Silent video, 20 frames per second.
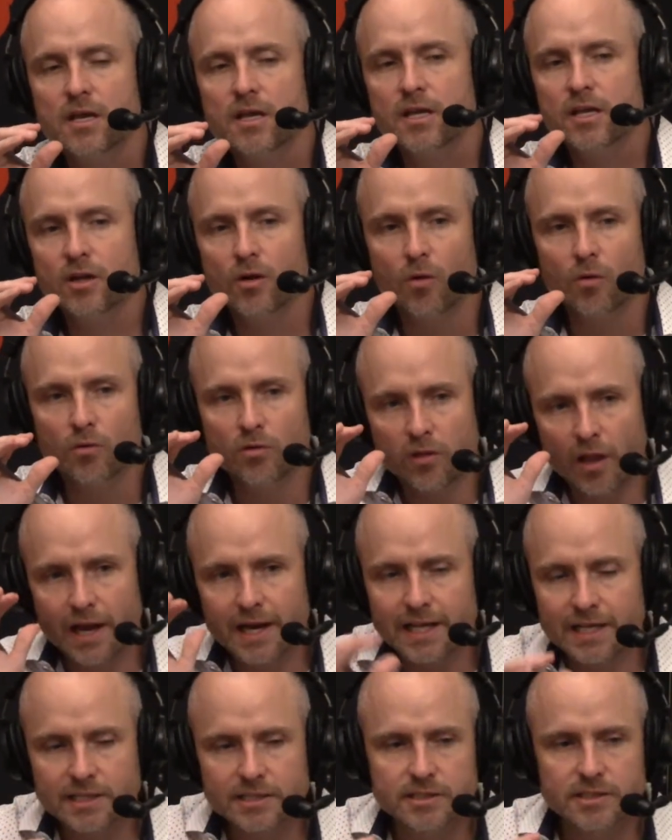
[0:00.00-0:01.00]

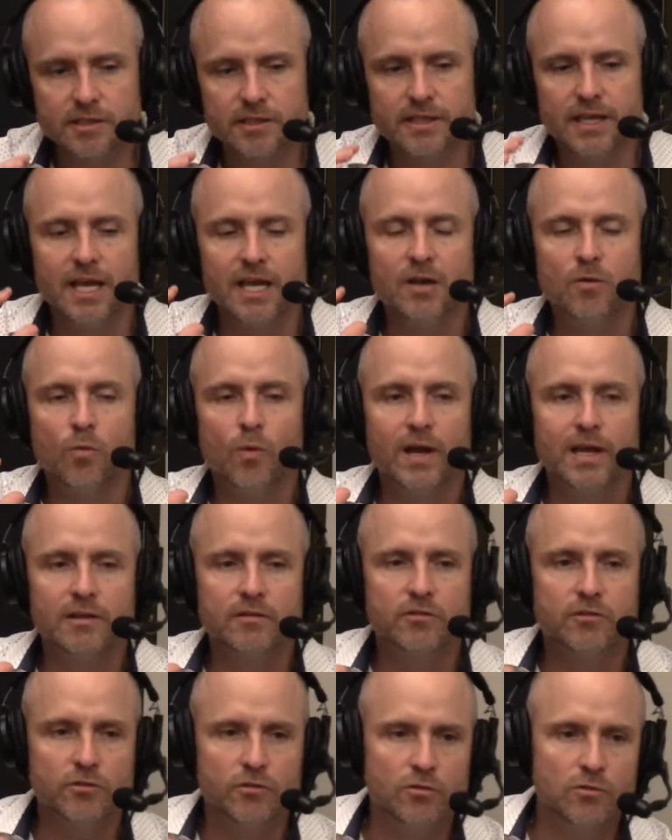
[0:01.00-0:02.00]
lighting's the gateway
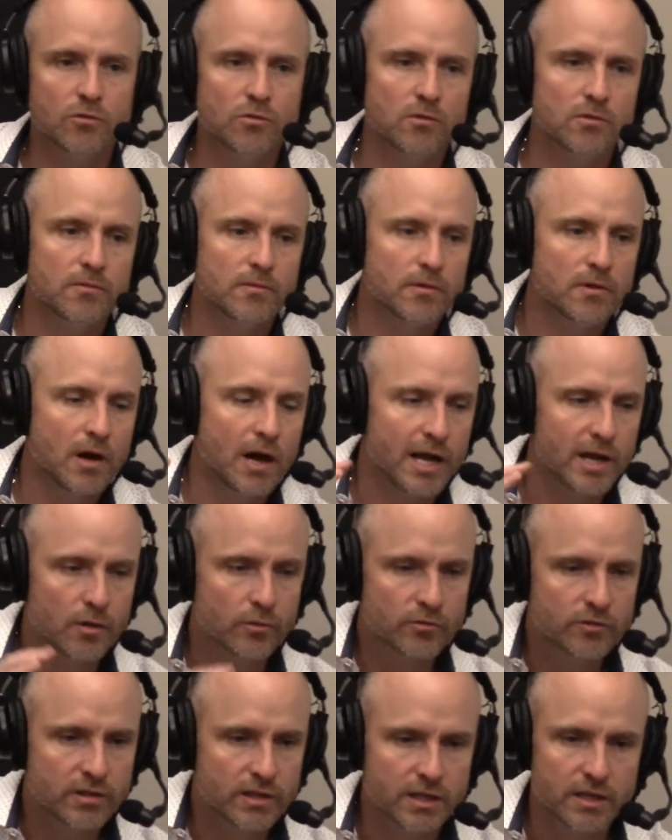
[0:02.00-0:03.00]
to
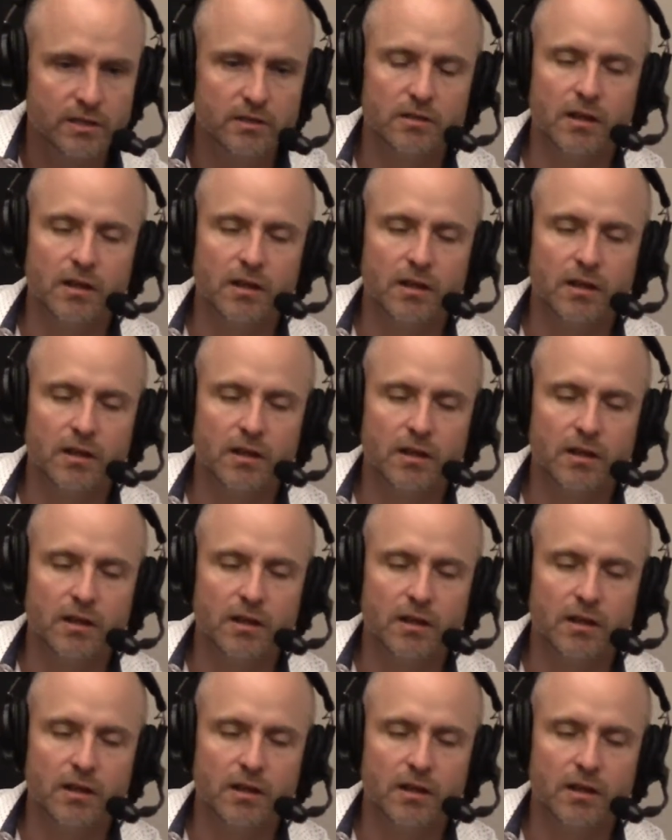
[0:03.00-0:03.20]
IoT.